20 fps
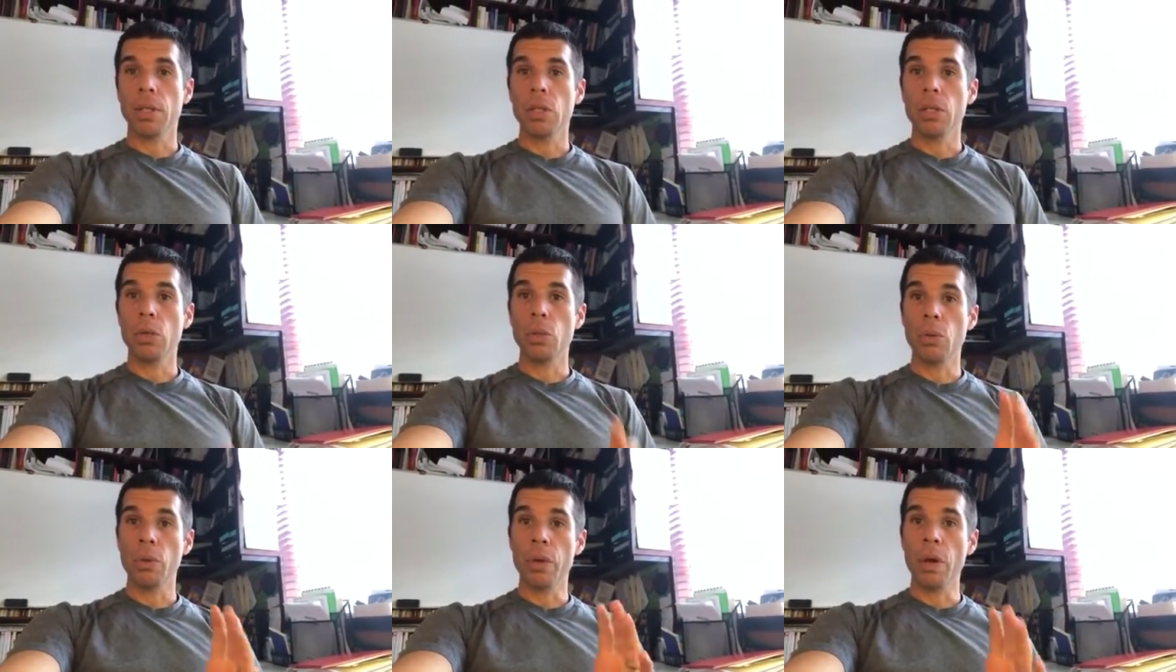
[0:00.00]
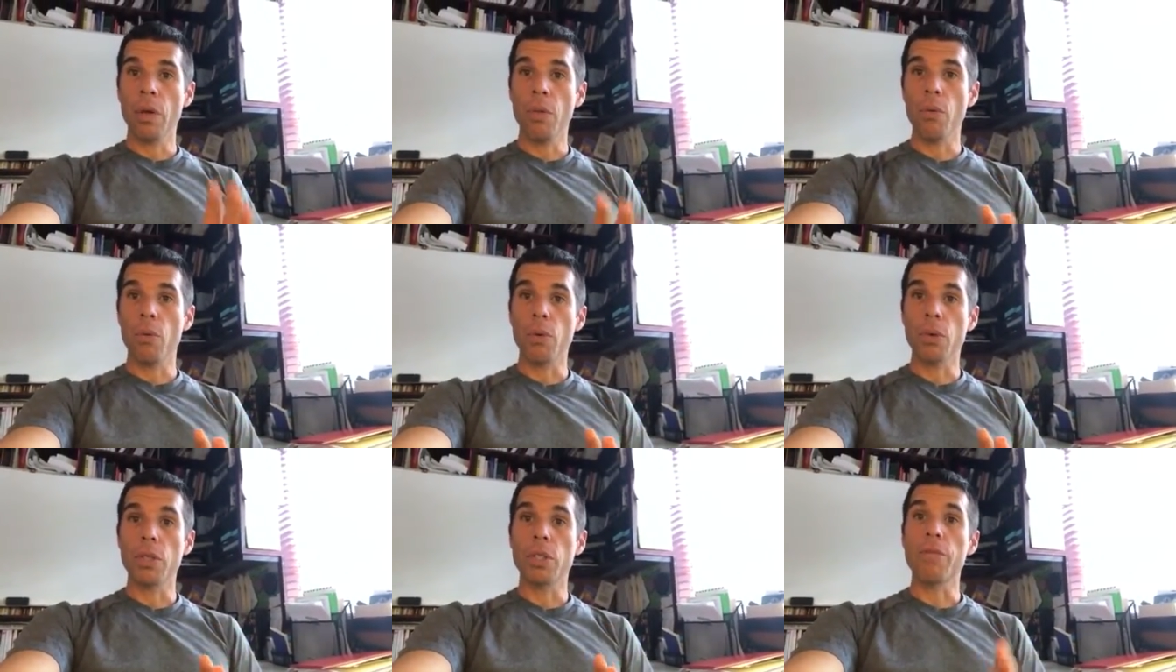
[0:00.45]
So in
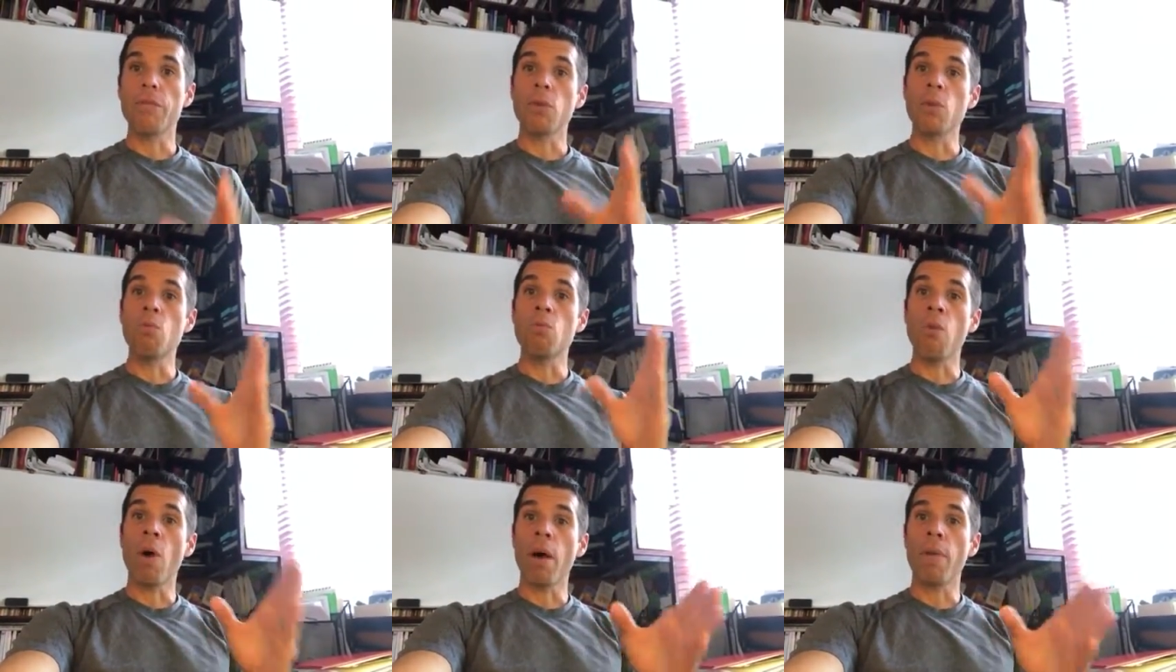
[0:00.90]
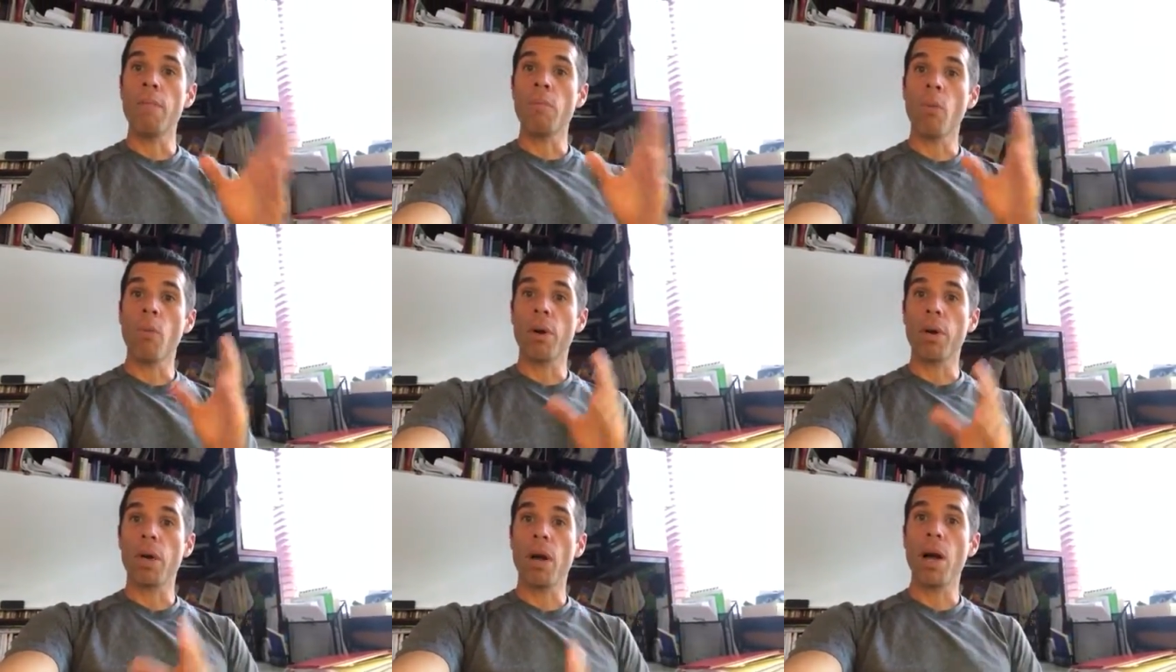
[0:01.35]
other words, if you want
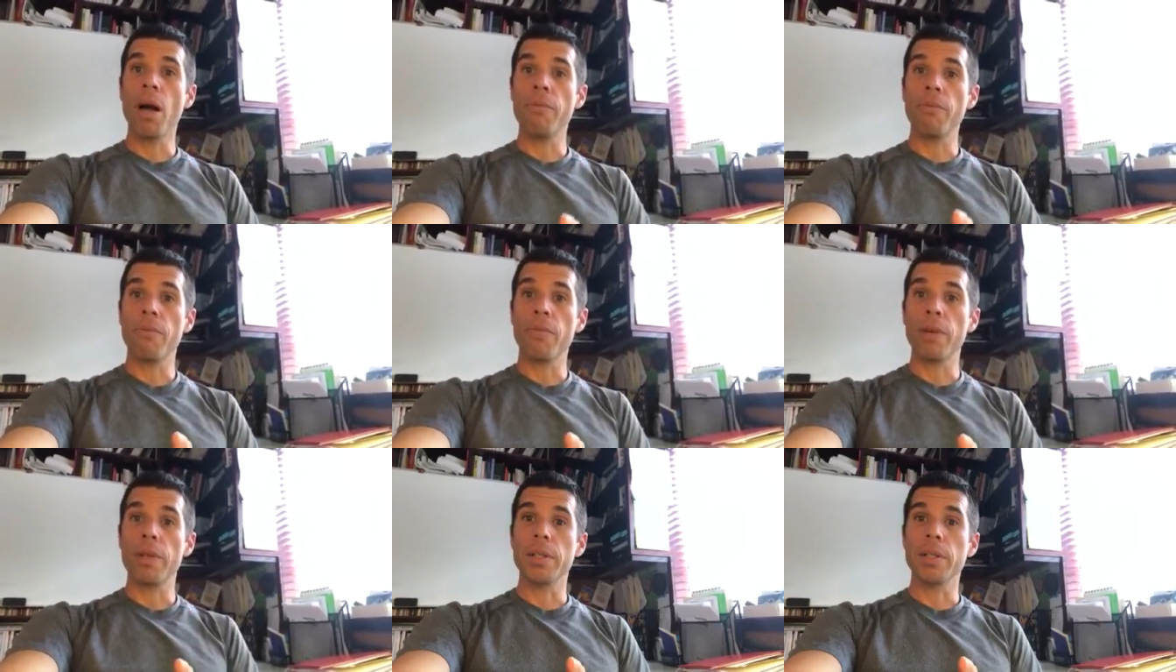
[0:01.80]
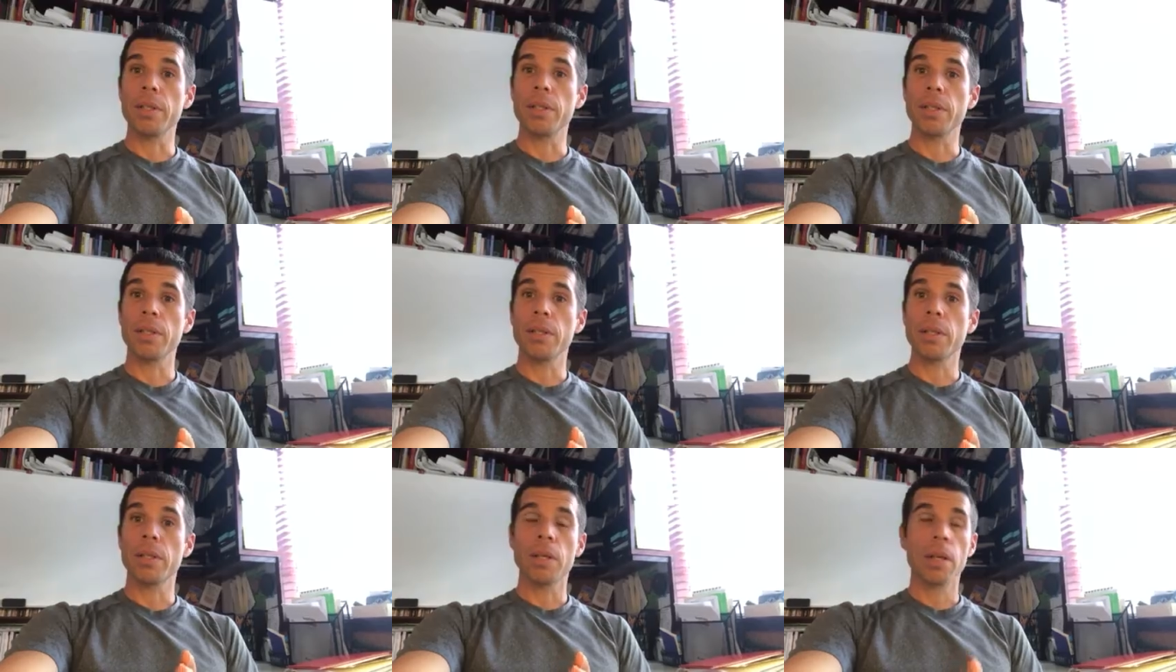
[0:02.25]
more confidence,